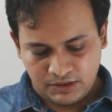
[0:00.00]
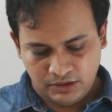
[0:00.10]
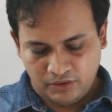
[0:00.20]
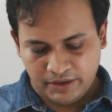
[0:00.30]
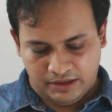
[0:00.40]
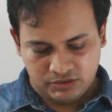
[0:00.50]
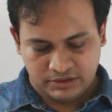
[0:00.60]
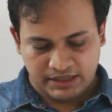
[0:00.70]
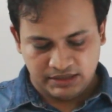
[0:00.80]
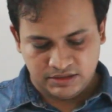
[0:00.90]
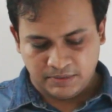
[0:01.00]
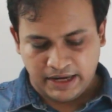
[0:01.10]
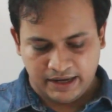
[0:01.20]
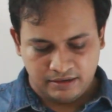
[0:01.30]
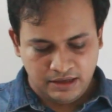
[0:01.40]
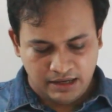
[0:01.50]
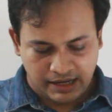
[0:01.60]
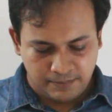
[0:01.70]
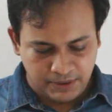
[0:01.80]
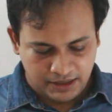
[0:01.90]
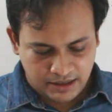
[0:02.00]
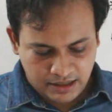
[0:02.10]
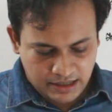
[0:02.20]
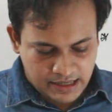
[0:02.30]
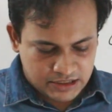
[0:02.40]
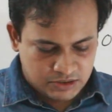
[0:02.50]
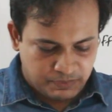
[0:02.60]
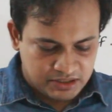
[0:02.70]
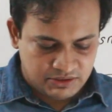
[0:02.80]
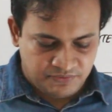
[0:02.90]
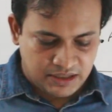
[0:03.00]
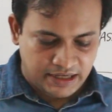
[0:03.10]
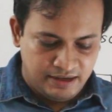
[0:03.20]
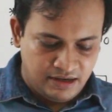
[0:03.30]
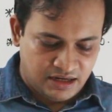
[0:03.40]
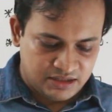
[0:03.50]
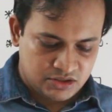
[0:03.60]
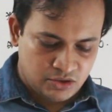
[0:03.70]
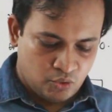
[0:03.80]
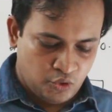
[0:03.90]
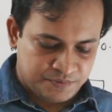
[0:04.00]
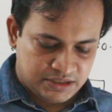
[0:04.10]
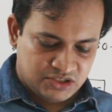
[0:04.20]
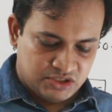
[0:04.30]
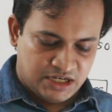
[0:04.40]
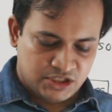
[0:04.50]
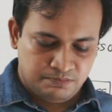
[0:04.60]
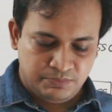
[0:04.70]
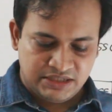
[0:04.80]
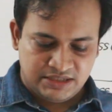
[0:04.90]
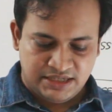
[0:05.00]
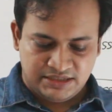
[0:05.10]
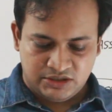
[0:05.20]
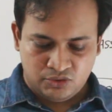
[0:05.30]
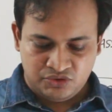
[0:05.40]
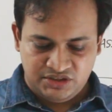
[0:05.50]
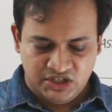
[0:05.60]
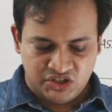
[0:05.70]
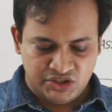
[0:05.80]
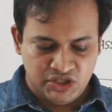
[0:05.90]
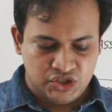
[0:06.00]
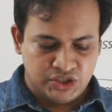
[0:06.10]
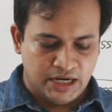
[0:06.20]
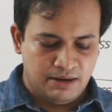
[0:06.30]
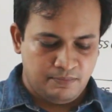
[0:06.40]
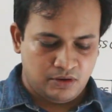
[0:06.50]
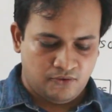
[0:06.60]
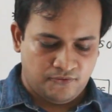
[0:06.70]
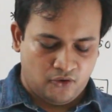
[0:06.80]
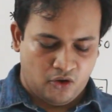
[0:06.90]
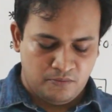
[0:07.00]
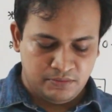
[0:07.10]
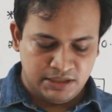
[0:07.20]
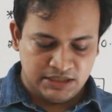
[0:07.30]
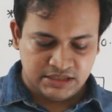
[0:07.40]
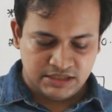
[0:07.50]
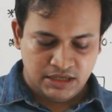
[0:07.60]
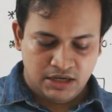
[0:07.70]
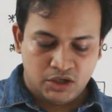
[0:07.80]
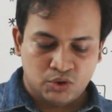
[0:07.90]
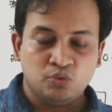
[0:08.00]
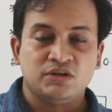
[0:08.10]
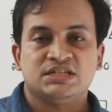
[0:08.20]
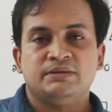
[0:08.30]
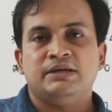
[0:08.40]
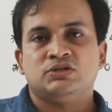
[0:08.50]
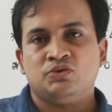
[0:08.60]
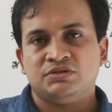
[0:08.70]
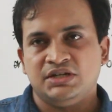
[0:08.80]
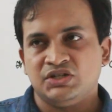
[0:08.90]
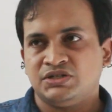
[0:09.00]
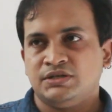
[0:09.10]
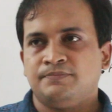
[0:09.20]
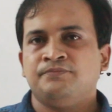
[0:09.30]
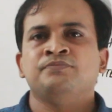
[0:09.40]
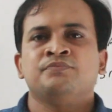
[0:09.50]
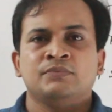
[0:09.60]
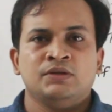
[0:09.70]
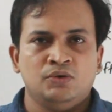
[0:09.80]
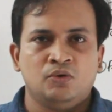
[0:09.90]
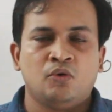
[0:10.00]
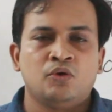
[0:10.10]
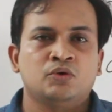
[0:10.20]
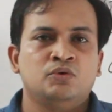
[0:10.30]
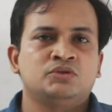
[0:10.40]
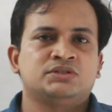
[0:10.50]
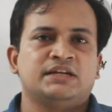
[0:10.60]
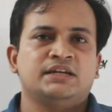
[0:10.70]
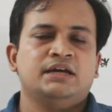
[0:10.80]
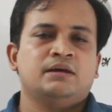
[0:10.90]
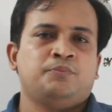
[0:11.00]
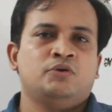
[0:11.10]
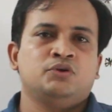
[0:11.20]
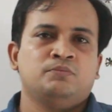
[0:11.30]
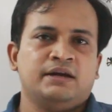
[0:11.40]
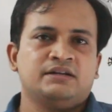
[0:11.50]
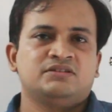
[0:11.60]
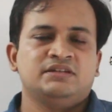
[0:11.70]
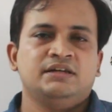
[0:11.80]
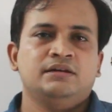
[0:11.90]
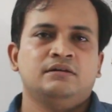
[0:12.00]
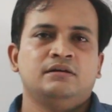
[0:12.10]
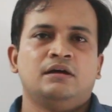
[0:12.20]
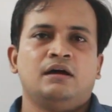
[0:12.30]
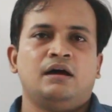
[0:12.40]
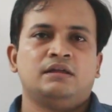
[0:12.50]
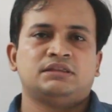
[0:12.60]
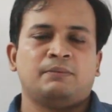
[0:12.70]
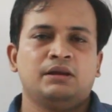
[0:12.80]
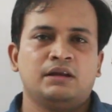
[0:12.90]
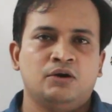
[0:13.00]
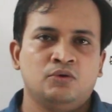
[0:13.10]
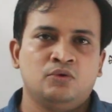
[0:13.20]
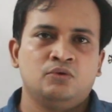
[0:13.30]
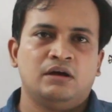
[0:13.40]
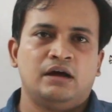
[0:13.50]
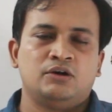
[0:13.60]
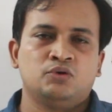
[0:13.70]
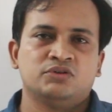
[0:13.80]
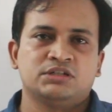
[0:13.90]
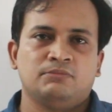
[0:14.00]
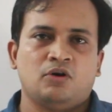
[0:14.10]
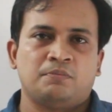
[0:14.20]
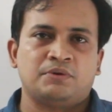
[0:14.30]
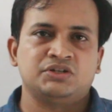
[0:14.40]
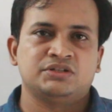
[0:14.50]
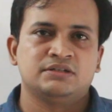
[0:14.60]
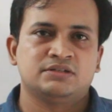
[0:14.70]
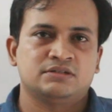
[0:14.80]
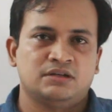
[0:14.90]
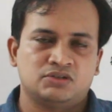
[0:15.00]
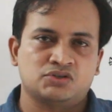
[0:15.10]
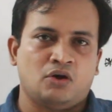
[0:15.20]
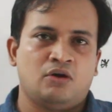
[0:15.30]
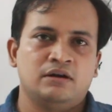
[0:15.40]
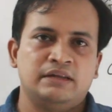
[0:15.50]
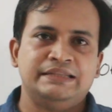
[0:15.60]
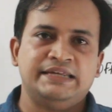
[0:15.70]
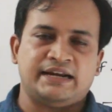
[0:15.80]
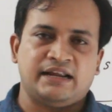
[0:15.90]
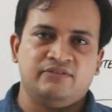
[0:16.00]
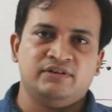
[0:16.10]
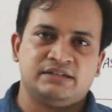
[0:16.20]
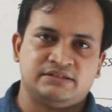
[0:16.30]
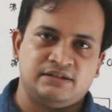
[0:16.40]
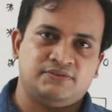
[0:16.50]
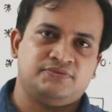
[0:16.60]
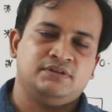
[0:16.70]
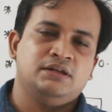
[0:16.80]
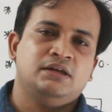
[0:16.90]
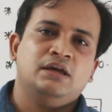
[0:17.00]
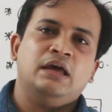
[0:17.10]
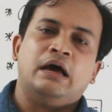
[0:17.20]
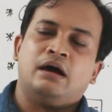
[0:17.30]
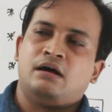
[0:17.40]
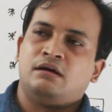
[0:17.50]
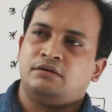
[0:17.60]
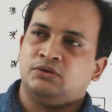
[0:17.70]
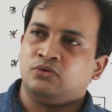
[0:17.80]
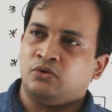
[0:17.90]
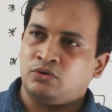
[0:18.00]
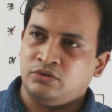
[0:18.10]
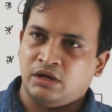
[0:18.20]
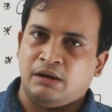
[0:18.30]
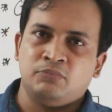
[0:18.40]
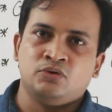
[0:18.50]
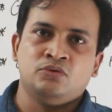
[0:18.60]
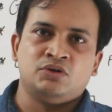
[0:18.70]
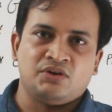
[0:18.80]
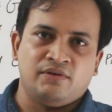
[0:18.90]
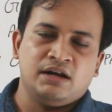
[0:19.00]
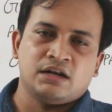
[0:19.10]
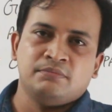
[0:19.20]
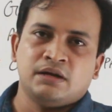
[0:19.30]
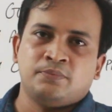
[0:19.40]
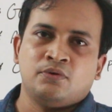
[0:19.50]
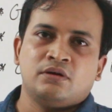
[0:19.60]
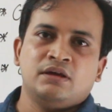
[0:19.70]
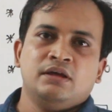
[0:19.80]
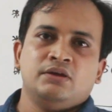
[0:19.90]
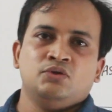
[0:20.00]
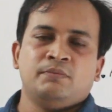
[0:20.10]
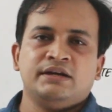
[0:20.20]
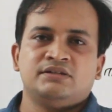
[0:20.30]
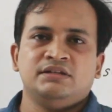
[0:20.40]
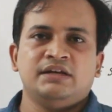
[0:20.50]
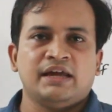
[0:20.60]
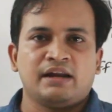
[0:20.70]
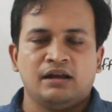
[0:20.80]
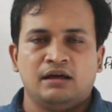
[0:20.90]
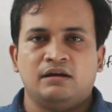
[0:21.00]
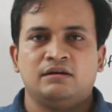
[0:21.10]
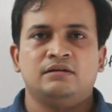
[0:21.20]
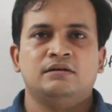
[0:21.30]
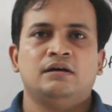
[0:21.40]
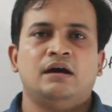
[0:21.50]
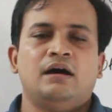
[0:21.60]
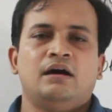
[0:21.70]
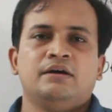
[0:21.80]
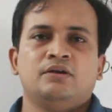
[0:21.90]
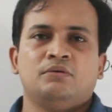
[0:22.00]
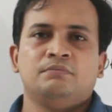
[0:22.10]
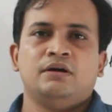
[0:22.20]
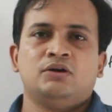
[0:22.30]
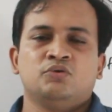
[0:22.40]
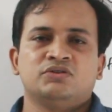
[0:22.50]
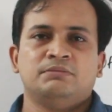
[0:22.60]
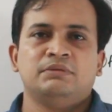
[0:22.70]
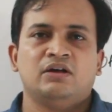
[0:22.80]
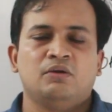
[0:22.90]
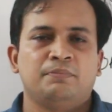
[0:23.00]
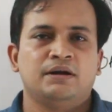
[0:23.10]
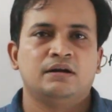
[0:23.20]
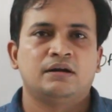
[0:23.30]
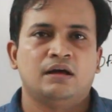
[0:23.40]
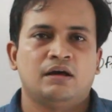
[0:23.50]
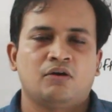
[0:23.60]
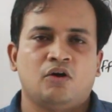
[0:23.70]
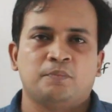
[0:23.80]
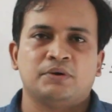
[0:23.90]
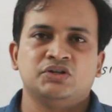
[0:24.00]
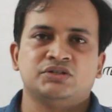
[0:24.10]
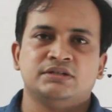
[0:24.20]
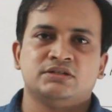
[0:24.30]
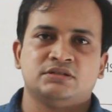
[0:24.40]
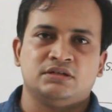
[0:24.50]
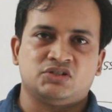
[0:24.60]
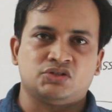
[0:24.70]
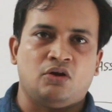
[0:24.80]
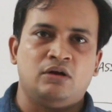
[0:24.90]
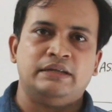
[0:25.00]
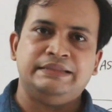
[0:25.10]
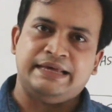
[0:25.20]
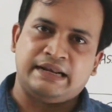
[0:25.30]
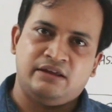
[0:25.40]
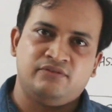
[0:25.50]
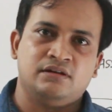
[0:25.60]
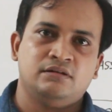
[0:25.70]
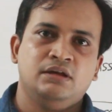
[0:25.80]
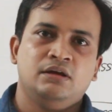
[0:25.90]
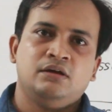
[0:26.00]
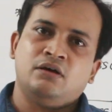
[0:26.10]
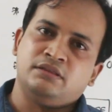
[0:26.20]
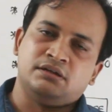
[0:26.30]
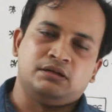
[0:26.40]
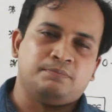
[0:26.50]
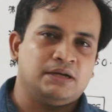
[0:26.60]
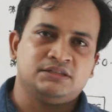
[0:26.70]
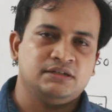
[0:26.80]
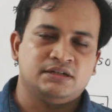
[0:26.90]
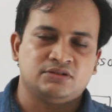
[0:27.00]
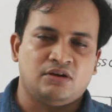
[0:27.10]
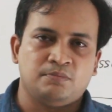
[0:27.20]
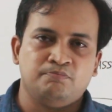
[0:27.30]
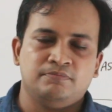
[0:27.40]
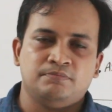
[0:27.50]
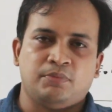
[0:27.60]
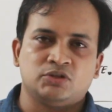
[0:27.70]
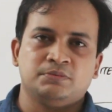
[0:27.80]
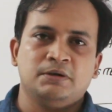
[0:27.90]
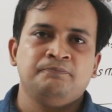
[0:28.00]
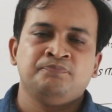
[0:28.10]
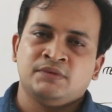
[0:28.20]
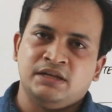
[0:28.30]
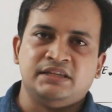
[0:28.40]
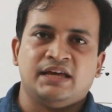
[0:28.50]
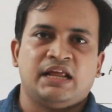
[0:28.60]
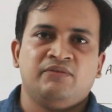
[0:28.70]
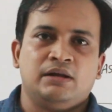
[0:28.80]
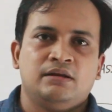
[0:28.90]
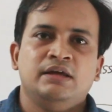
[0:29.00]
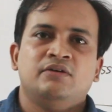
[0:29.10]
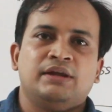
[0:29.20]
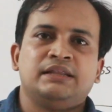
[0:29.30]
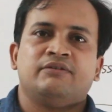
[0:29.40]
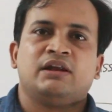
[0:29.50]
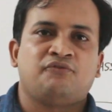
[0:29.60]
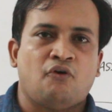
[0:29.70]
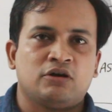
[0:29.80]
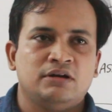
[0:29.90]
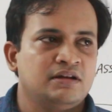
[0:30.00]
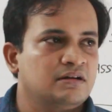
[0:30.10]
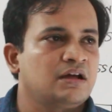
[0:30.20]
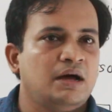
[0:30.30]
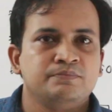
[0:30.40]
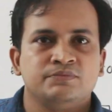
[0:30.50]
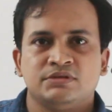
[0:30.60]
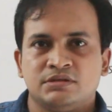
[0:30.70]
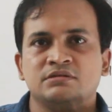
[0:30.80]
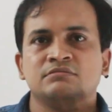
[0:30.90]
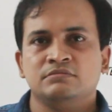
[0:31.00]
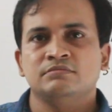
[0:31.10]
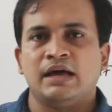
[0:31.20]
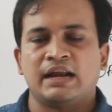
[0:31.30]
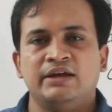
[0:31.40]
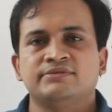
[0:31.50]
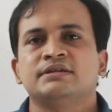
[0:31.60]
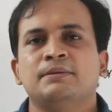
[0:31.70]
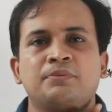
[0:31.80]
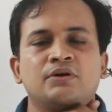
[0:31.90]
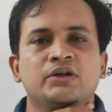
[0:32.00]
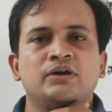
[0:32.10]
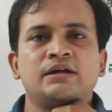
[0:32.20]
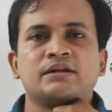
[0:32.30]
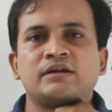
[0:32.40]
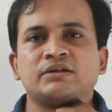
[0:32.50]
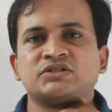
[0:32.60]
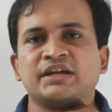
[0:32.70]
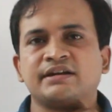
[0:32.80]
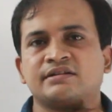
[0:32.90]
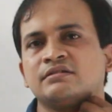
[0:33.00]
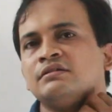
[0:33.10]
Okay, so that is A. And B, specific interest groups such as business association, chamber of commerce, tourism association. You go to Chennai airport, you might see Tamil Nadu Tourism Corporation's stall in the arrival itself. You come to Trivandrum airport, you might see Kerala Tourism Development Corporation's stall in the arrival. On the departure, it is not possible. In the arrival, when a foreigner arrives in a particular state,